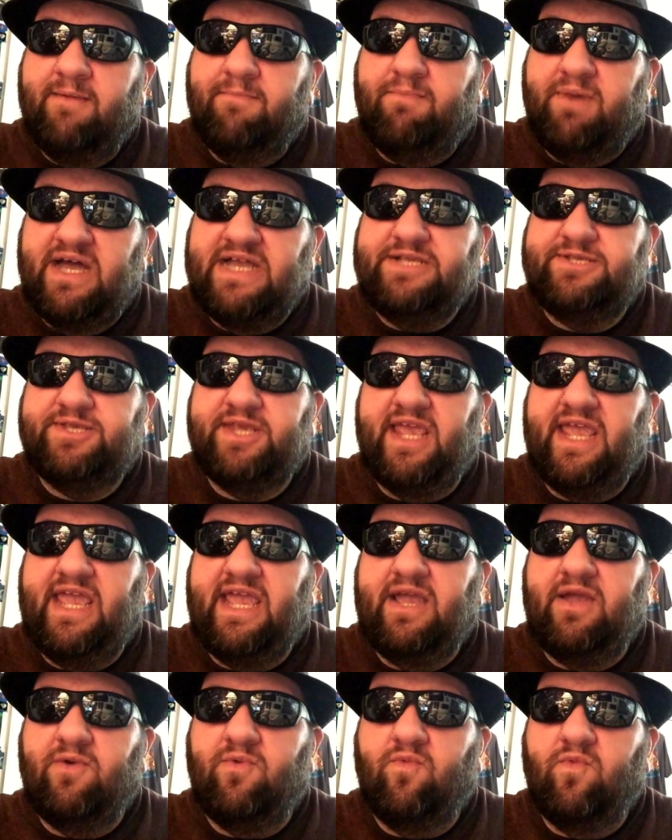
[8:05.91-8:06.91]
by
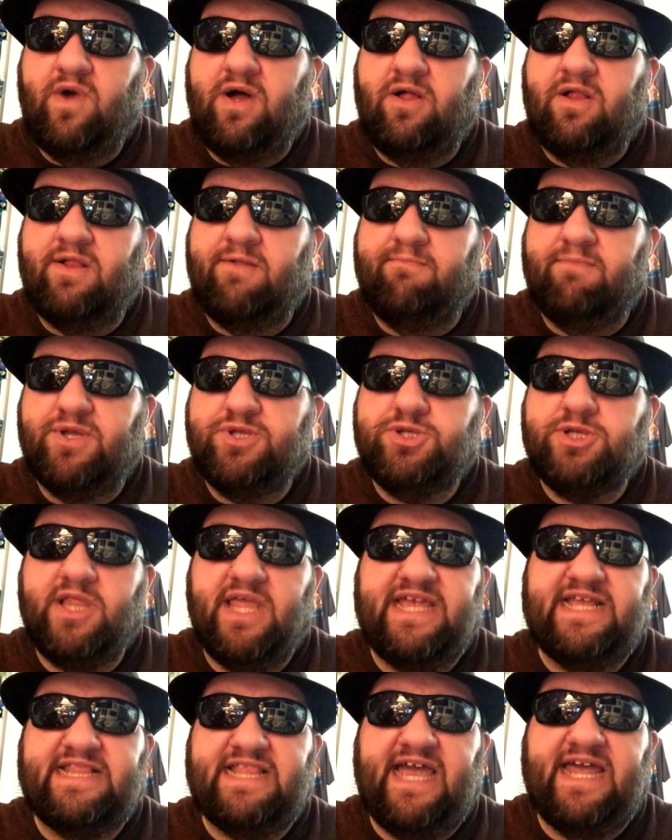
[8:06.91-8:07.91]
saying, well, much
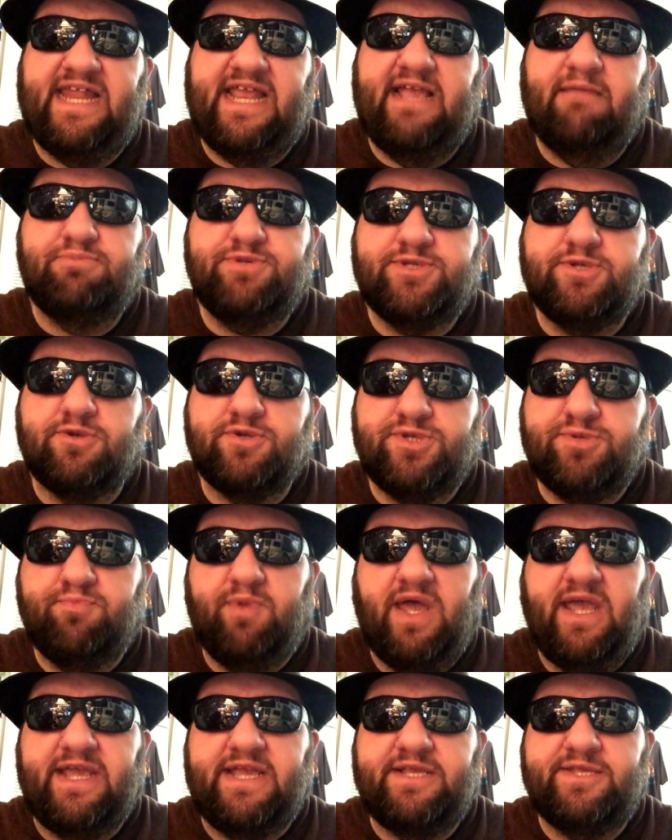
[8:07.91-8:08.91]
like that hamster
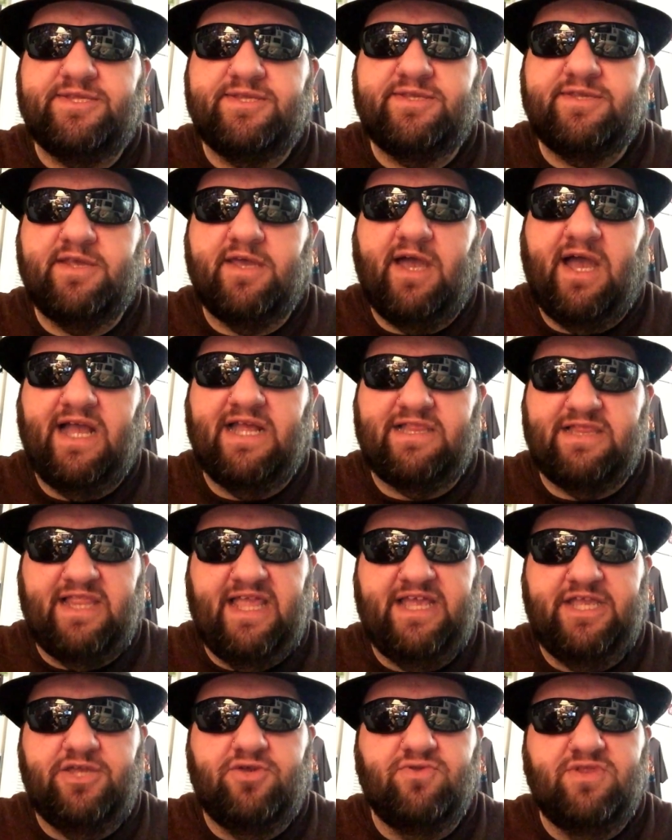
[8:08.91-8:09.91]
Spice, I
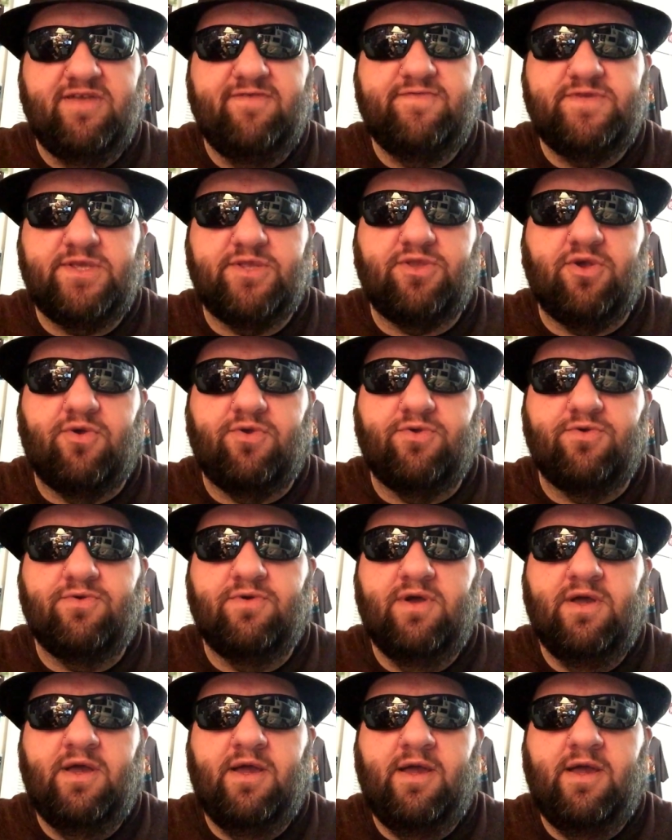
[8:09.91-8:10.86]
let you live, Satoru.